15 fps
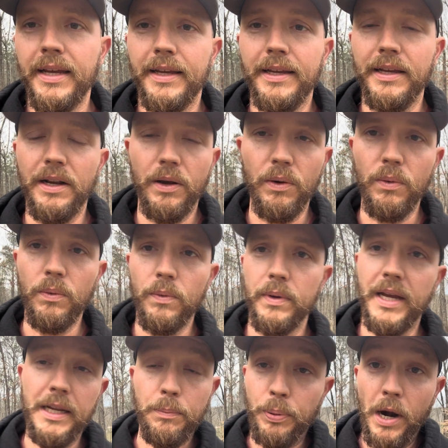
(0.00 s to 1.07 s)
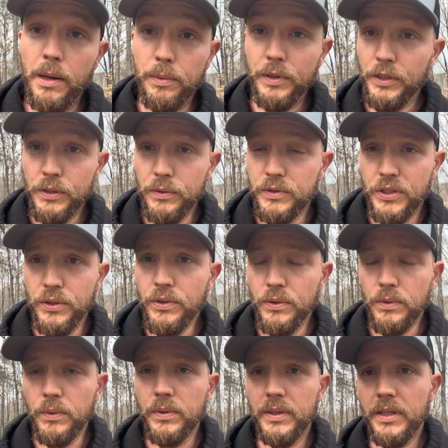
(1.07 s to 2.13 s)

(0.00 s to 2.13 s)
and probably you too,